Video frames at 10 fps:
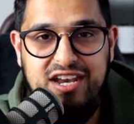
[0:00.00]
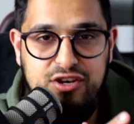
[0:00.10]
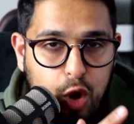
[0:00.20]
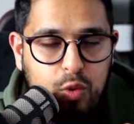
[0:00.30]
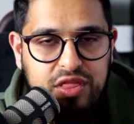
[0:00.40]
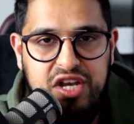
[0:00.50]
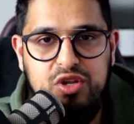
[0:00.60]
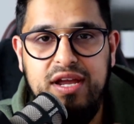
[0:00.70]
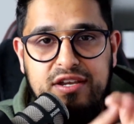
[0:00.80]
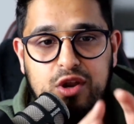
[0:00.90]
know what they're
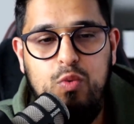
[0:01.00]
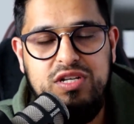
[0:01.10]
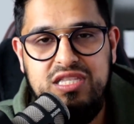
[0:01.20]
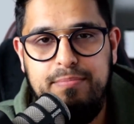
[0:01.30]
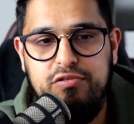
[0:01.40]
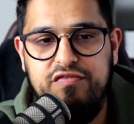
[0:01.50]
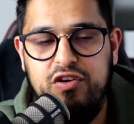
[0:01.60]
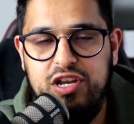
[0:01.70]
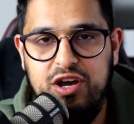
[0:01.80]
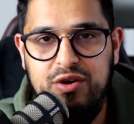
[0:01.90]
doing, know what's in their
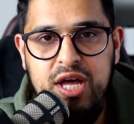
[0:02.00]
portfolio.